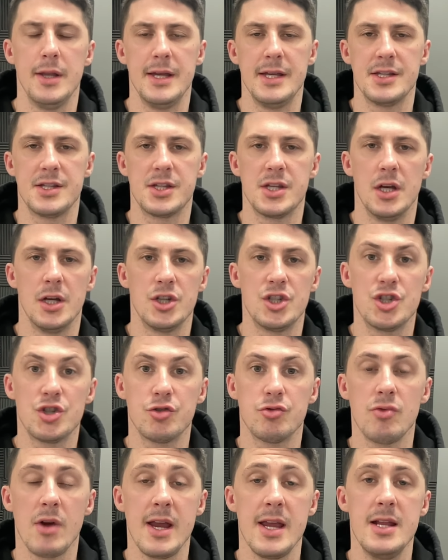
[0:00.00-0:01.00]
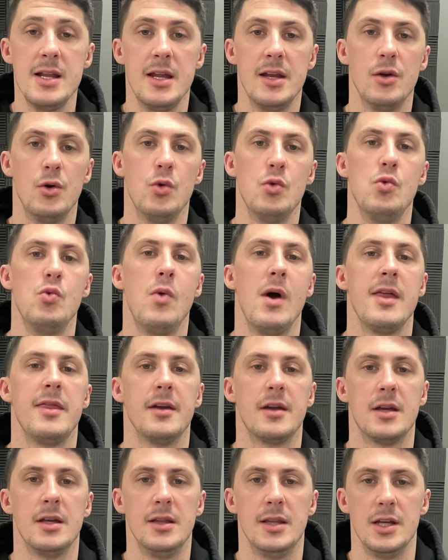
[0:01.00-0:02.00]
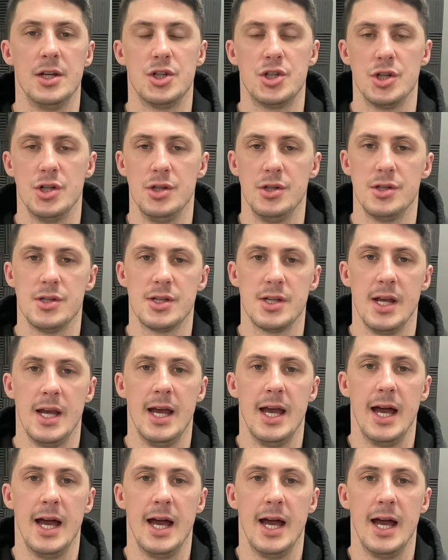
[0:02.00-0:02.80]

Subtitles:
It's train in all weather conditions